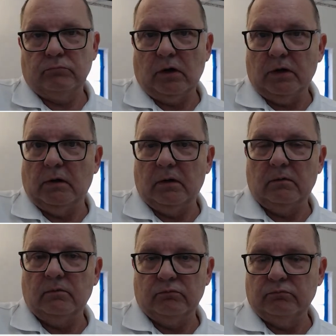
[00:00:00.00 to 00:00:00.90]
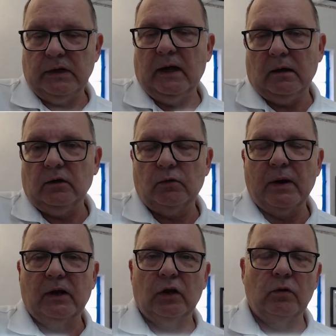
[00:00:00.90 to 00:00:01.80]
on a yeah, on a
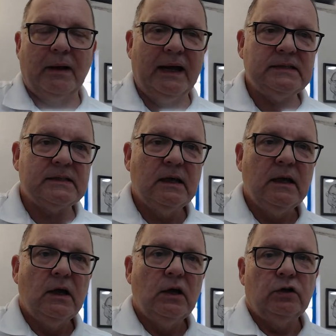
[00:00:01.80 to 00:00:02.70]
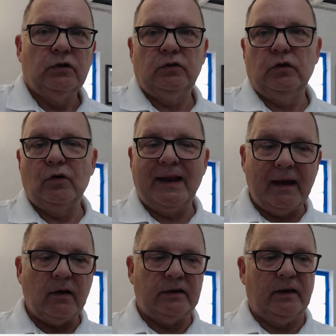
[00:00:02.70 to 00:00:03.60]
regular base, your
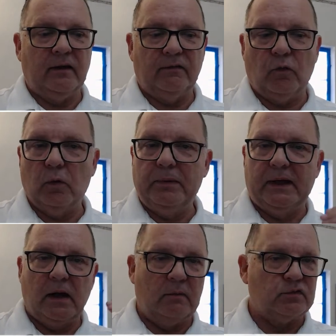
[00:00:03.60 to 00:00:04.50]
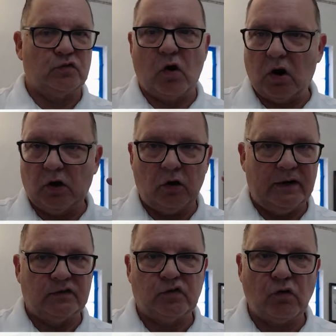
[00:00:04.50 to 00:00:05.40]
narrative will become stronger
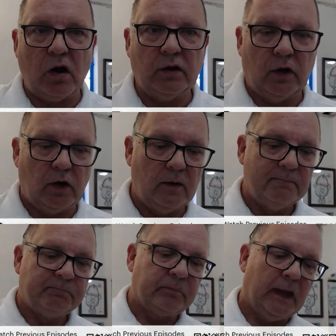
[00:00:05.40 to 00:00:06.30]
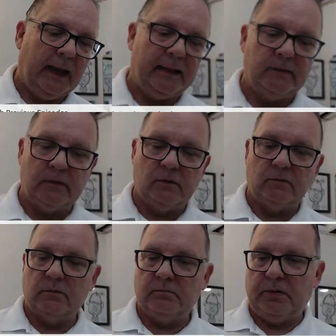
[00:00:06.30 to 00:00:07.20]
and stronger, and
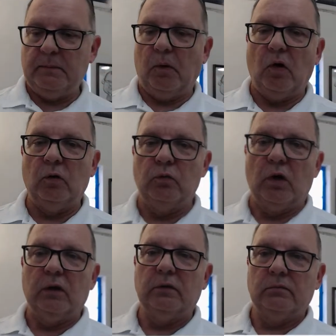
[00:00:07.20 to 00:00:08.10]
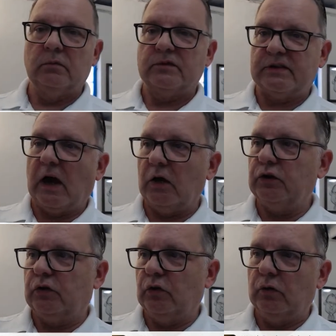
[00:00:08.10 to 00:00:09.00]
people will
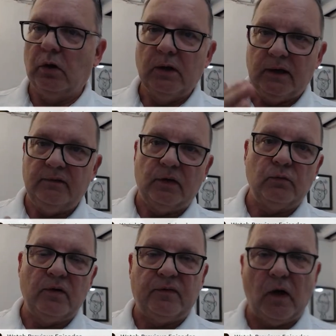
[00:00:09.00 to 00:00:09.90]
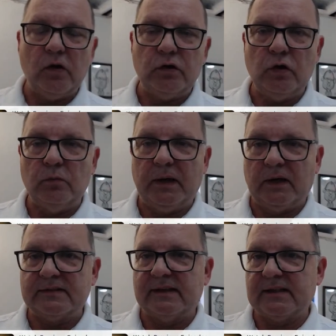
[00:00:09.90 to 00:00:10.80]
start to even refer you
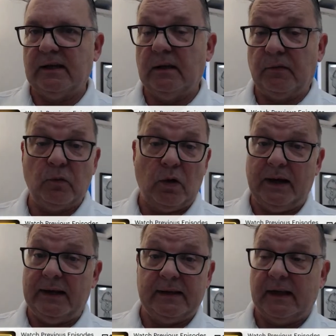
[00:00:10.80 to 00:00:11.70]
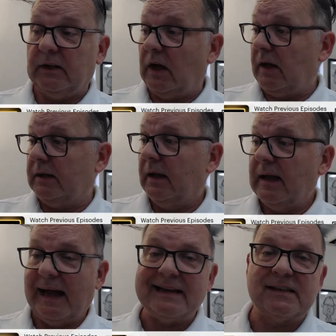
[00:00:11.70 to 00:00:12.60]
because they said if you want anything done,
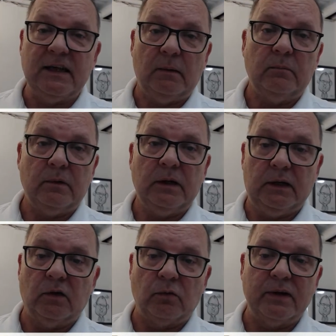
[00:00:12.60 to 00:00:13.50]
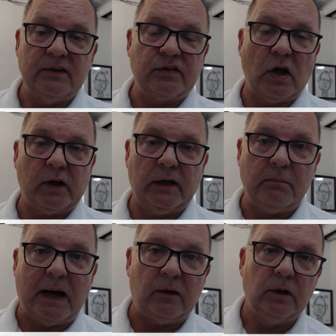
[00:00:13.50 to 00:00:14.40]
ask him. He knows what he's talking
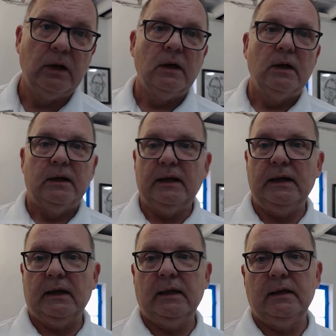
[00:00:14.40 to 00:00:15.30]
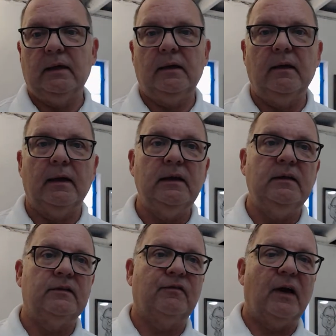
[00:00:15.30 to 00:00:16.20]
about.
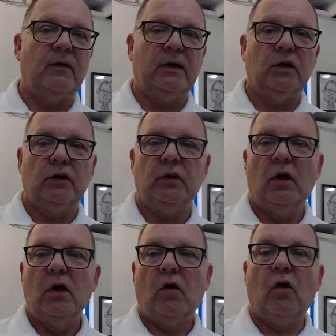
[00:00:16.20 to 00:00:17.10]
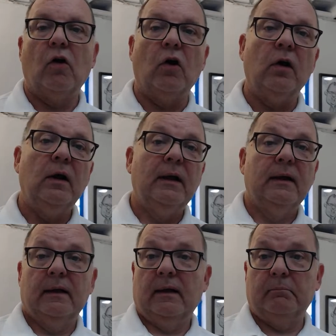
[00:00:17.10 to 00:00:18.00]
He's very good. Or
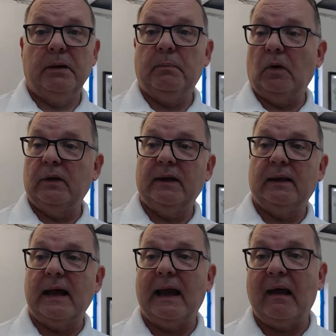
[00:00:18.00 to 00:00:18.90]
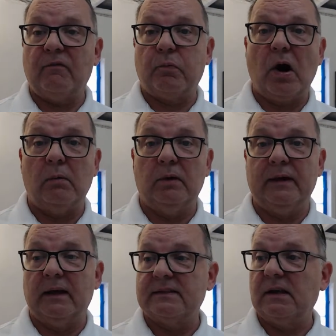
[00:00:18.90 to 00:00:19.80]
people that have problems,
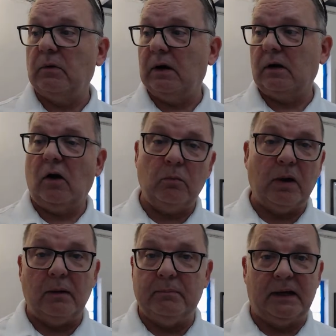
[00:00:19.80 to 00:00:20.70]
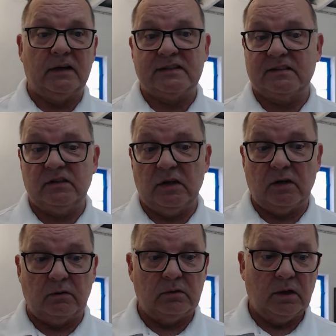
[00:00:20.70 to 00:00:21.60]
they're gonna say, well, call Bob because
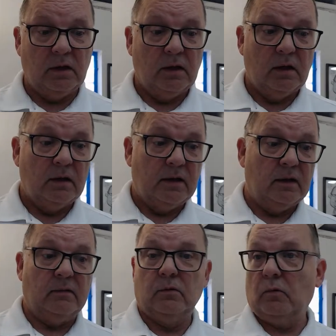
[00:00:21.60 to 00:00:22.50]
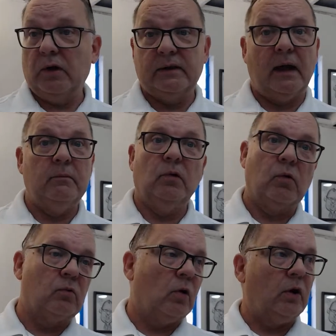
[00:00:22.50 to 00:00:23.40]
one time we
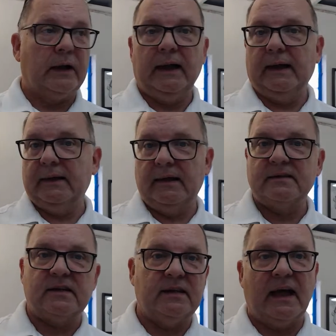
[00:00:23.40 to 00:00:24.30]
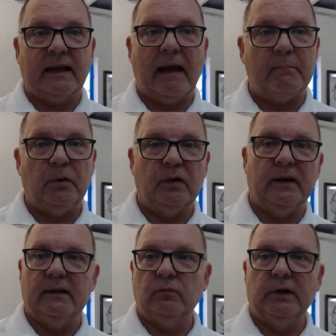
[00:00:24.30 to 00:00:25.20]
were working and this and that happened,
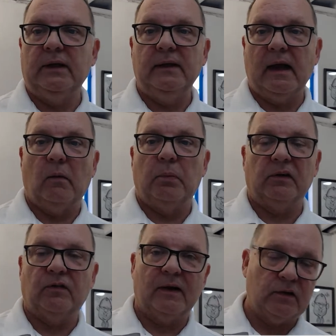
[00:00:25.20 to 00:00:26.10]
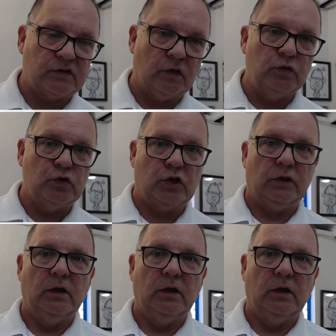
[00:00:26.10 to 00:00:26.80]
and he helped us find a solution.